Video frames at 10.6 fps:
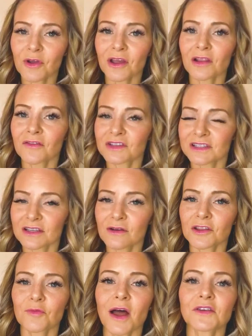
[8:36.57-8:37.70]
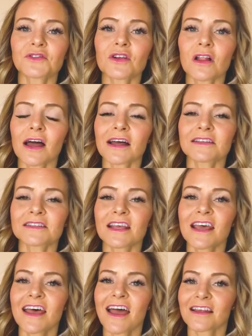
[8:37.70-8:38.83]
I'd love to see you on the masterclass
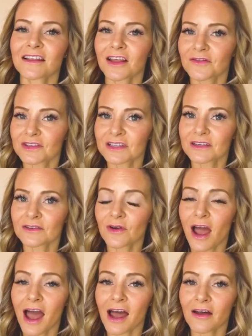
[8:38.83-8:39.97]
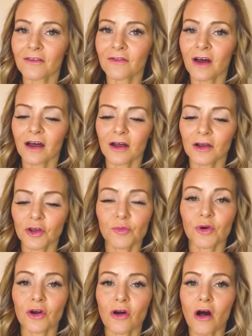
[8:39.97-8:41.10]
and I'd love to have uh, you
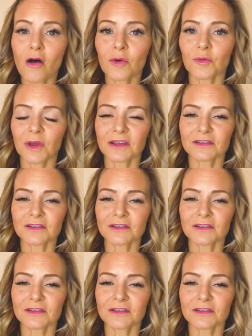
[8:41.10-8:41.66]
book a call with me.